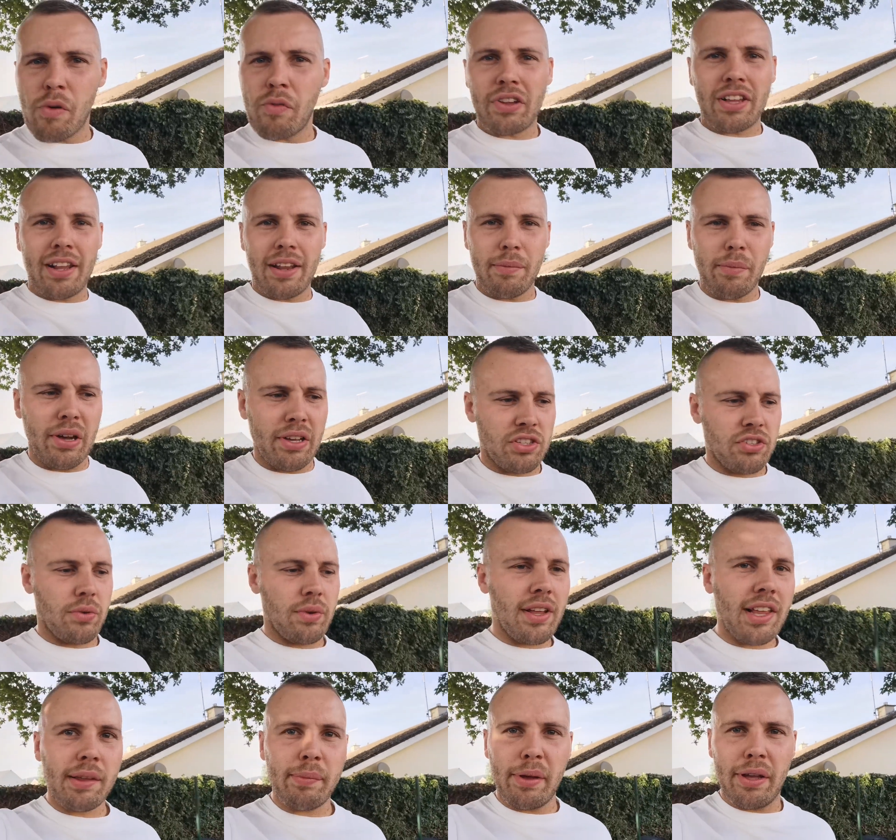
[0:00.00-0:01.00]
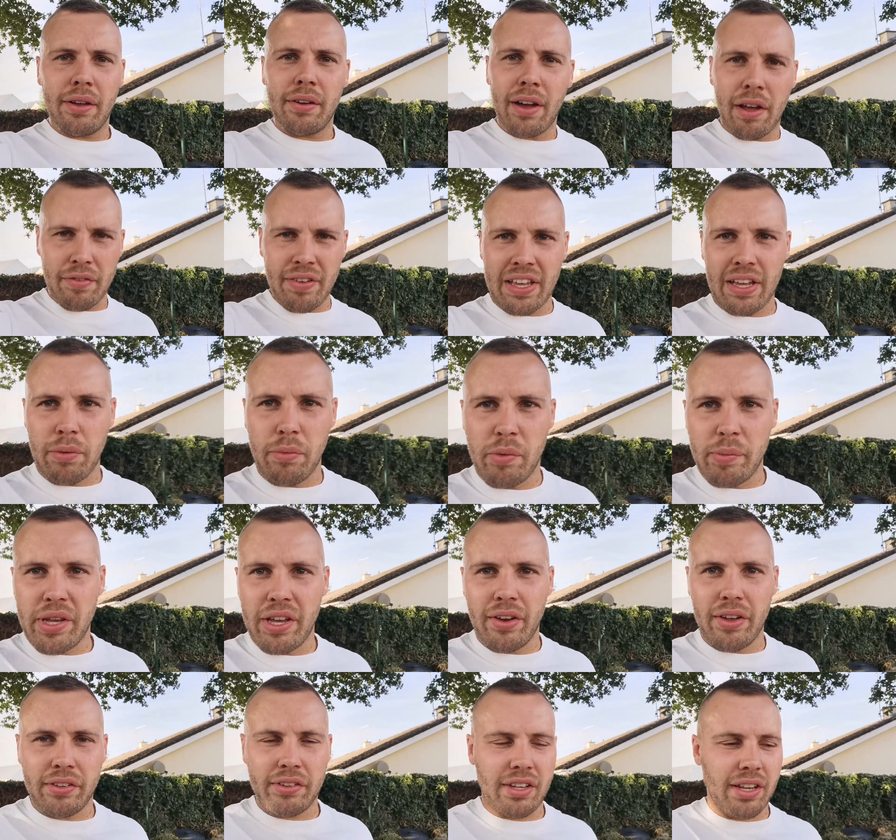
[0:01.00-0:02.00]
Obviously my choice, but I think I will
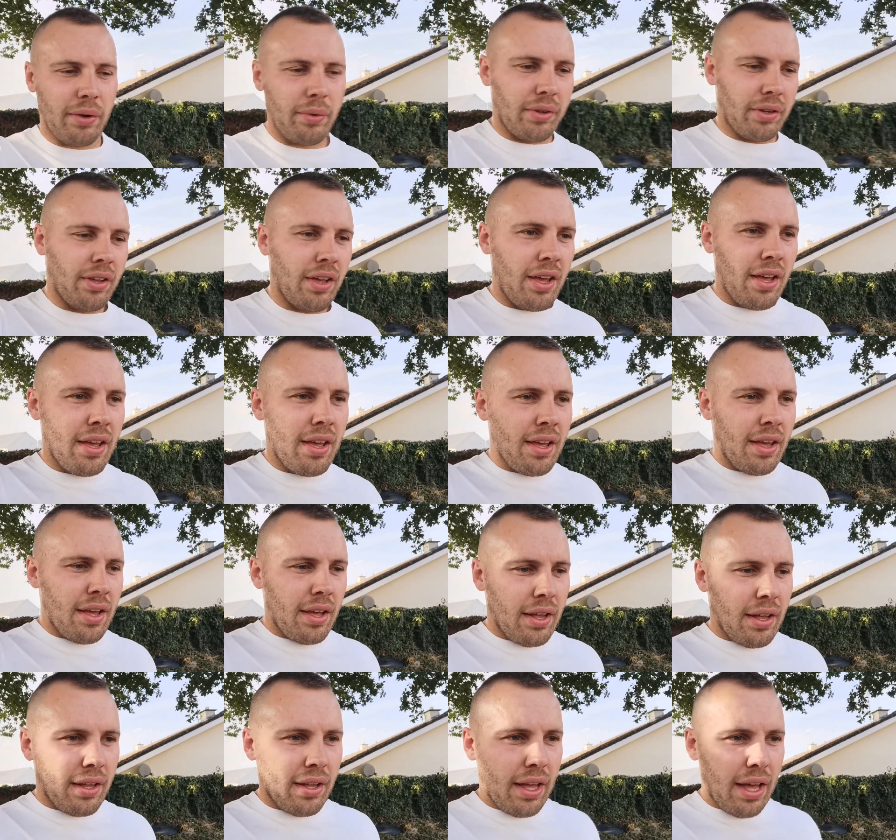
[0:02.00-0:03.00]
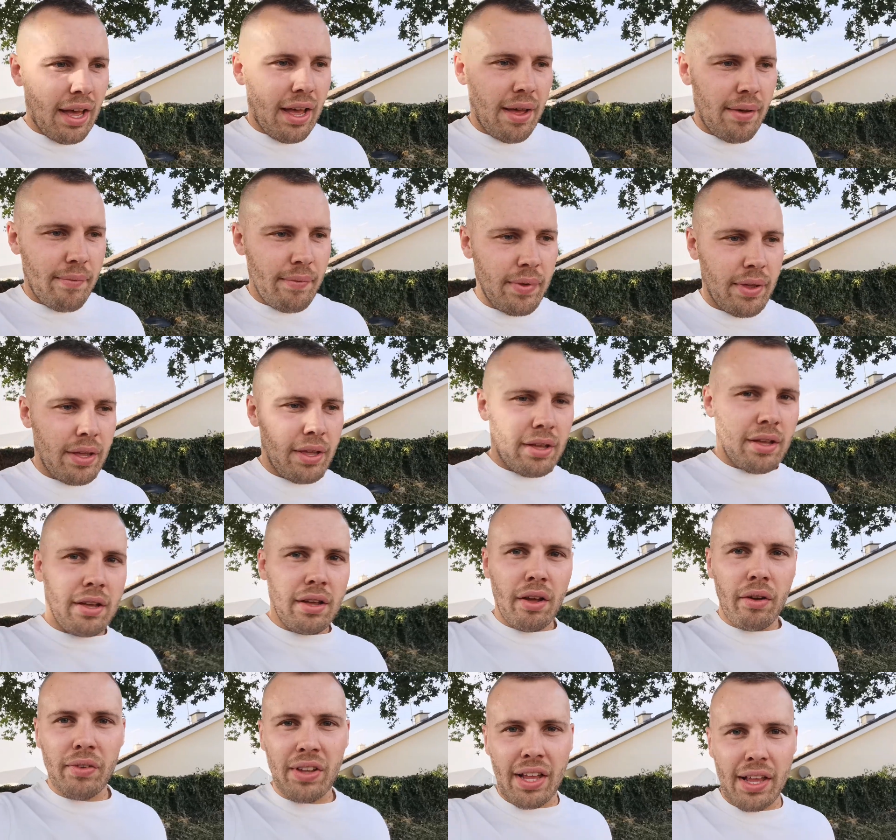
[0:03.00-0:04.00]
be going to that one. Um,
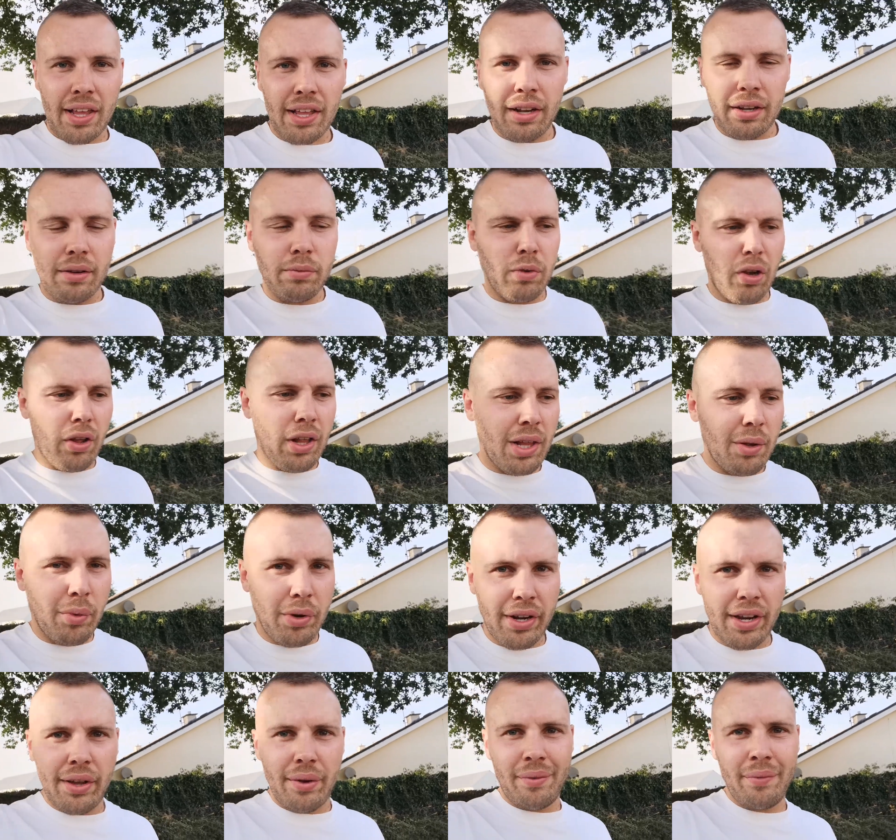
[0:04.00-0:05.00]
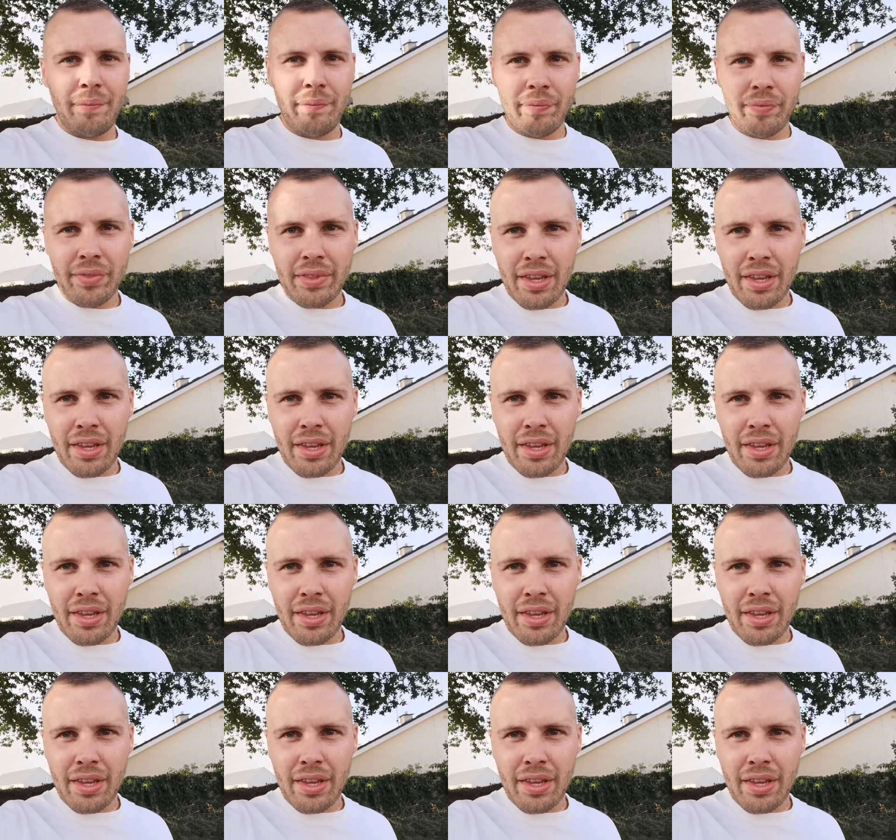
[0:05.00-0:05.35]
so Sunderland lost 1-0.